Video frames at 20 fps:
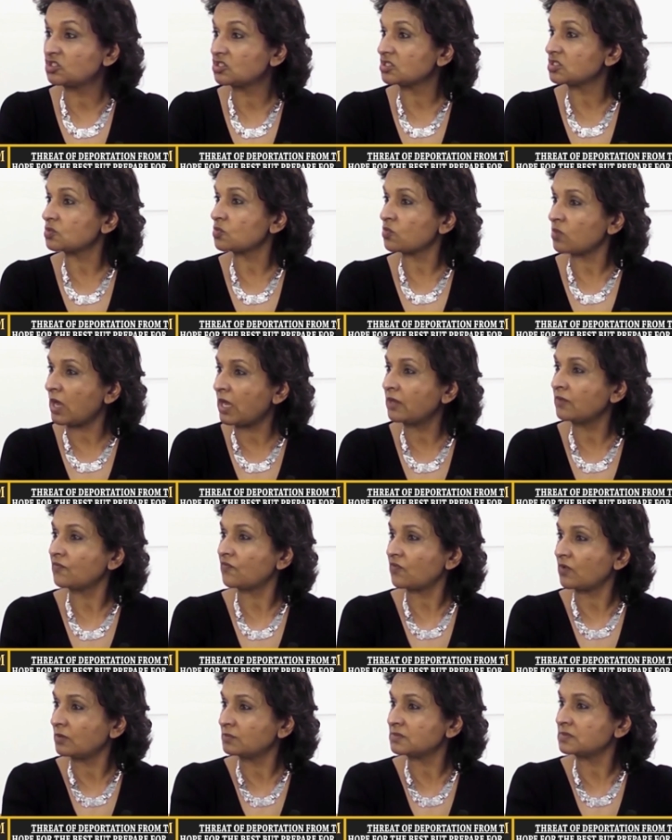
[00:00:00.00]
than just run
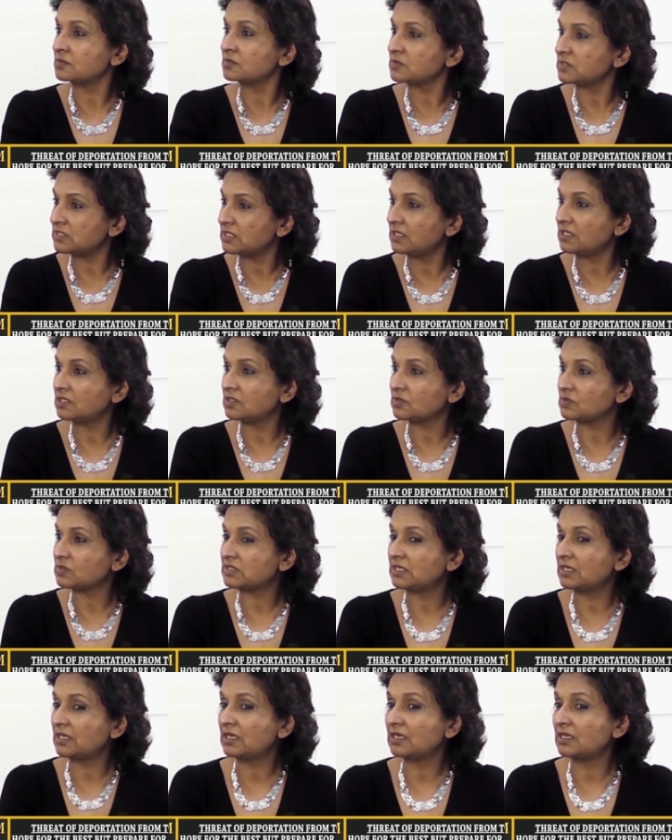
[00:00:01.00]
from city to
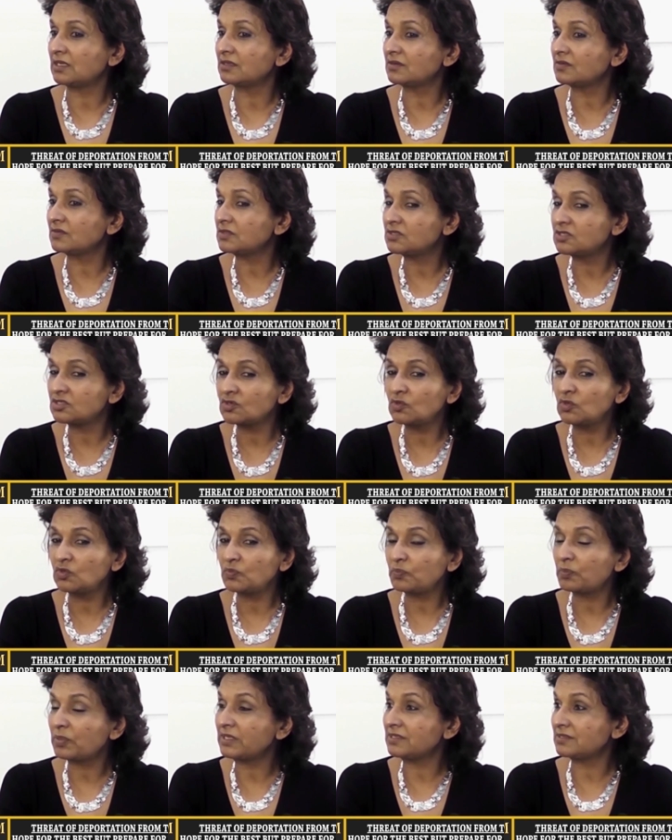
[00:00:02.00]
city,
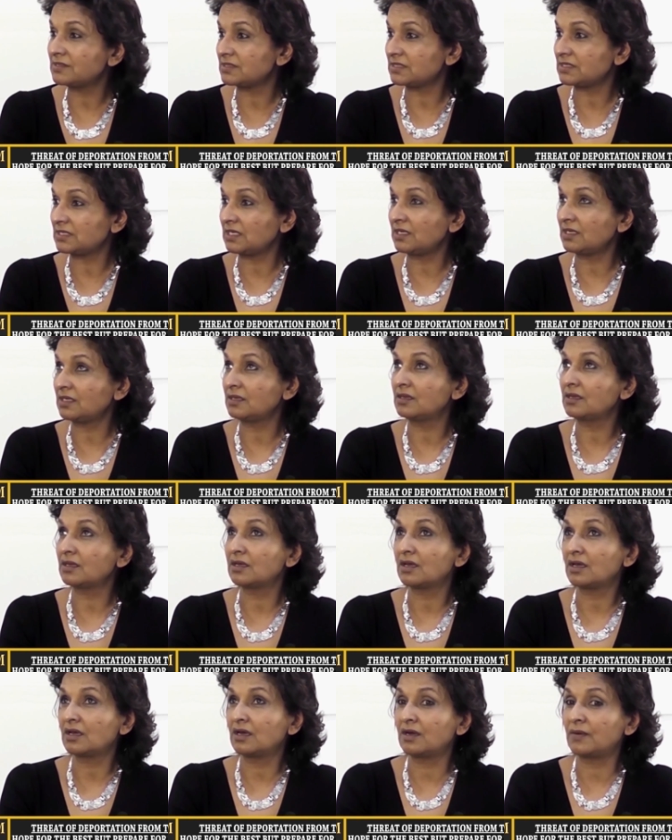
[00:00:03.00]
do please see
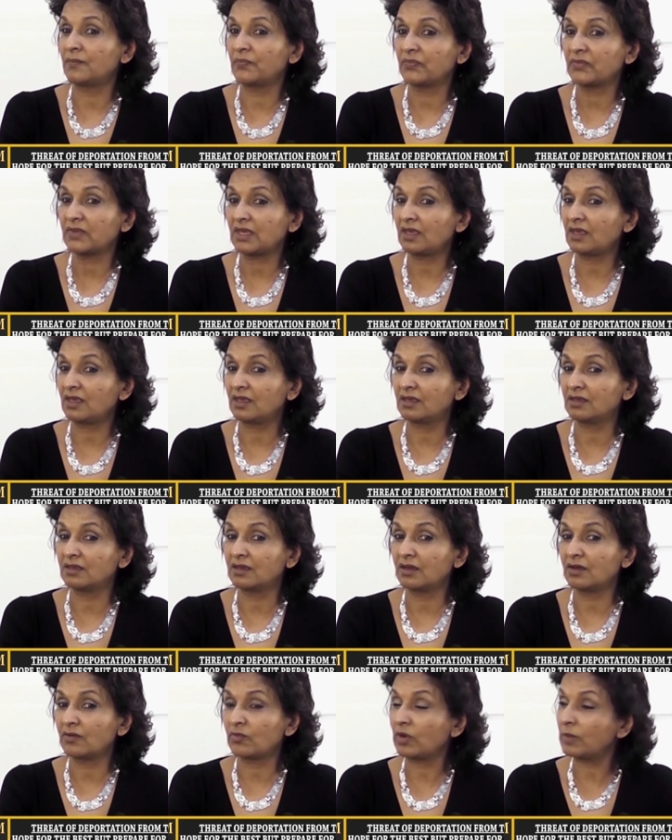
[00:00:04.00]

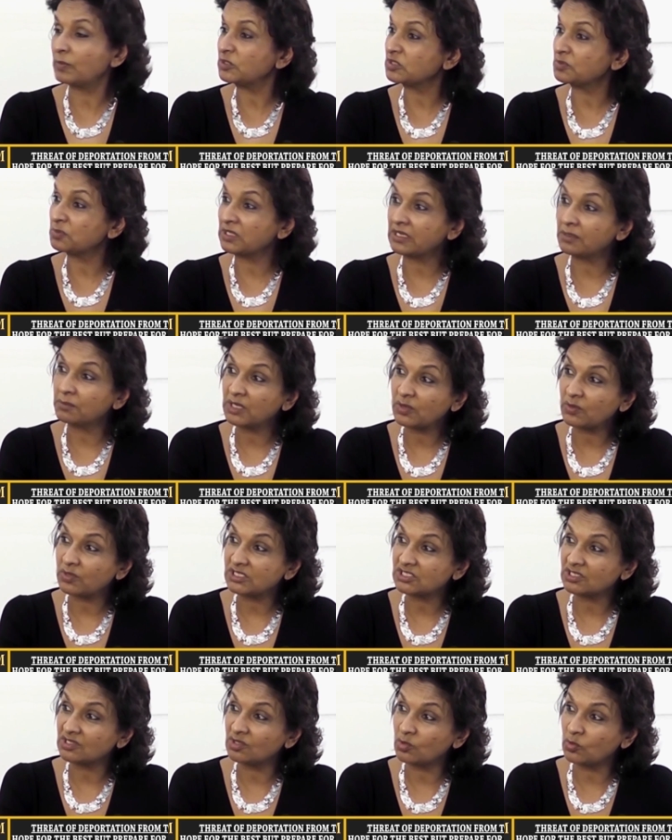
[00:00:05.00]
a reputable
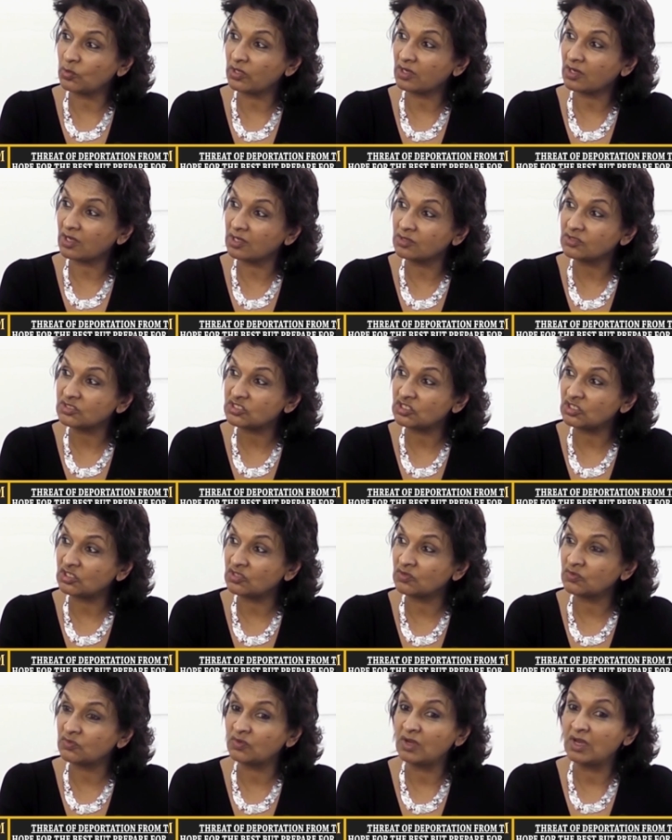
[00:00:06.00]
immigration lawyer close to
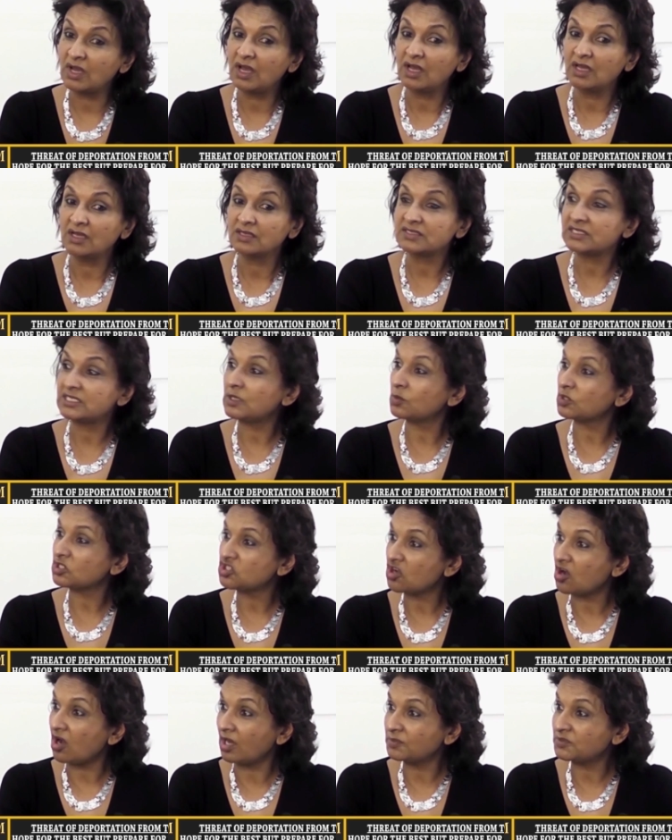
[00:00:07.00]
you, see
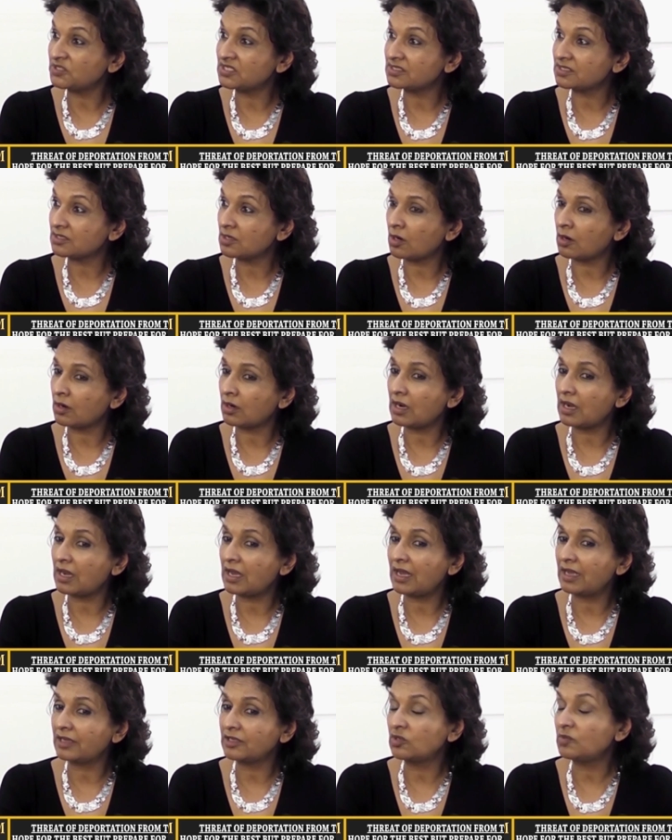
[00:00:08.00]
what your options are.
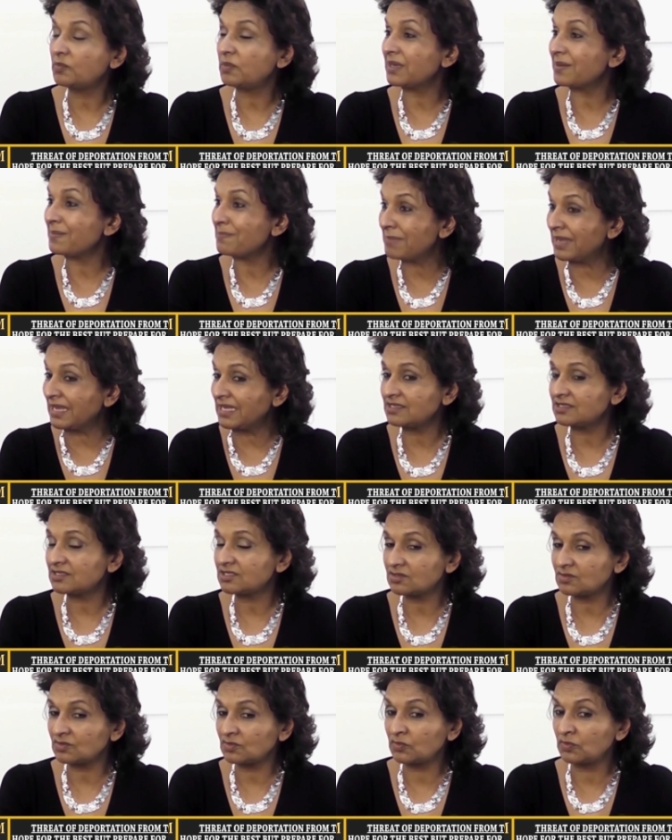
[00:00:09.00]
You'd be
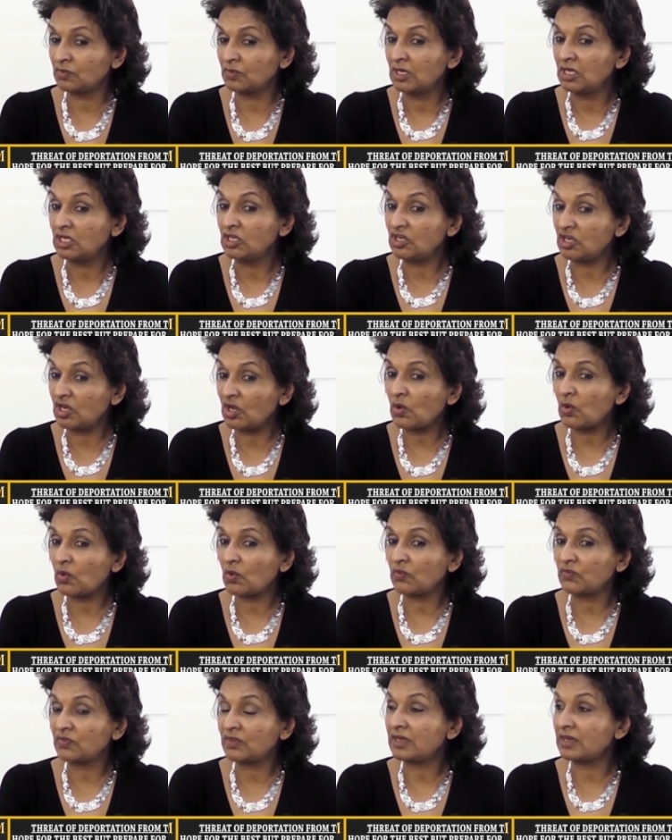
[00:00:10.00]
amazed to
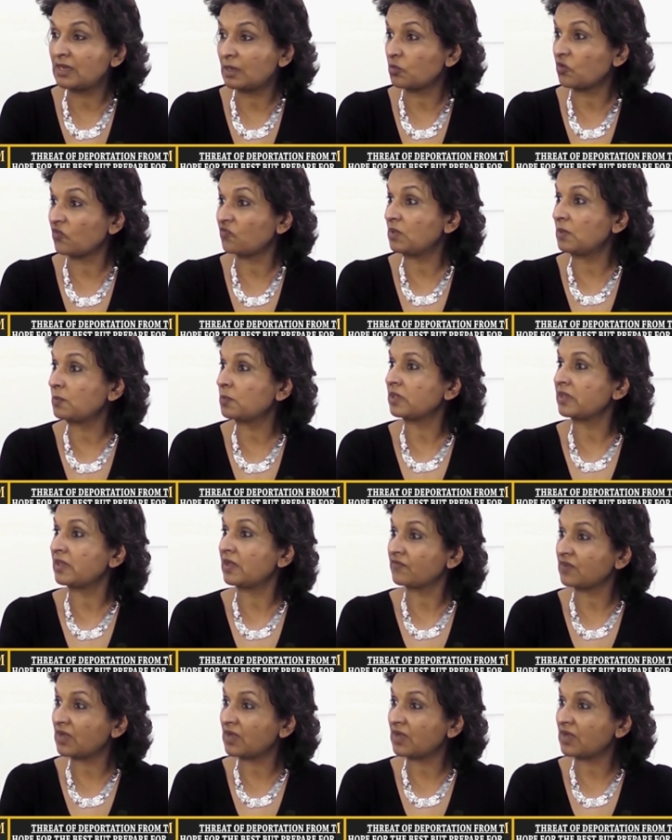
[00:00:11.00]
know the number of people that